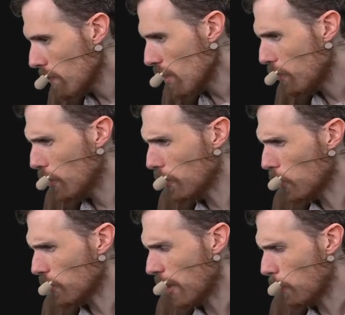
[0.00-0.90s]
So this
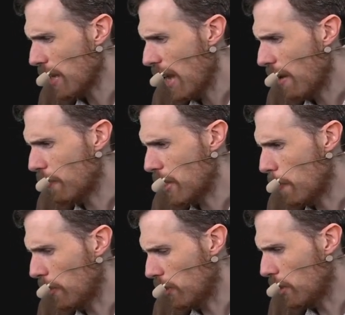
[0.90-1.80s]
looks like we have the
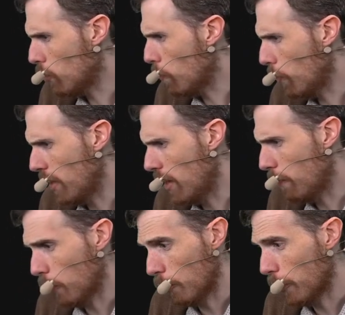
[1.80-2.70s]
ability to put in
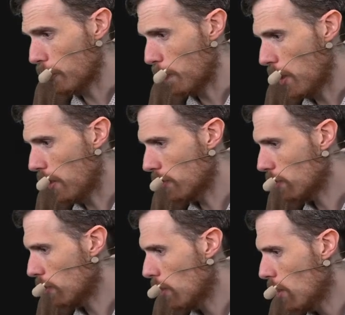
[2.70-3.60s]
for first
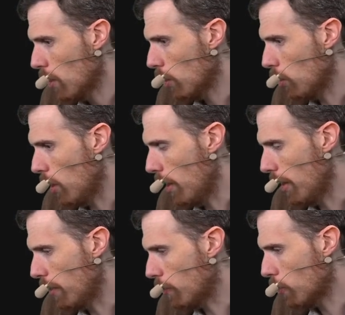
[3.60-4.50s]
boss, Claude,
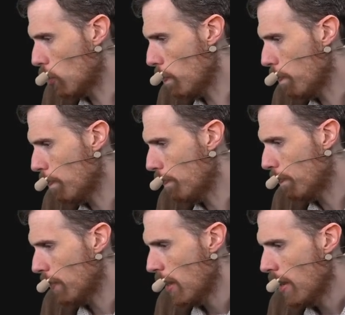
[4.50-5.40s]
and scoop.
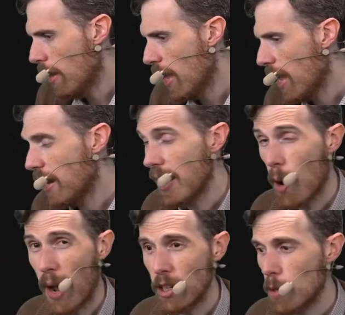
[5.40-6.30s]
And
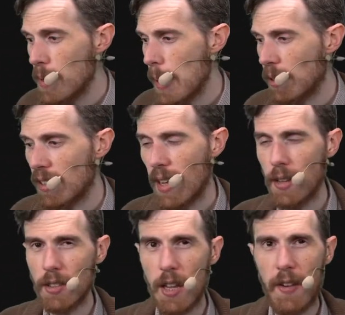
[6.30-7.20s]
now I should be able to
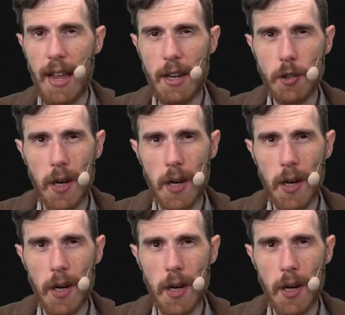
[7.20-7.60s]
test if I enter an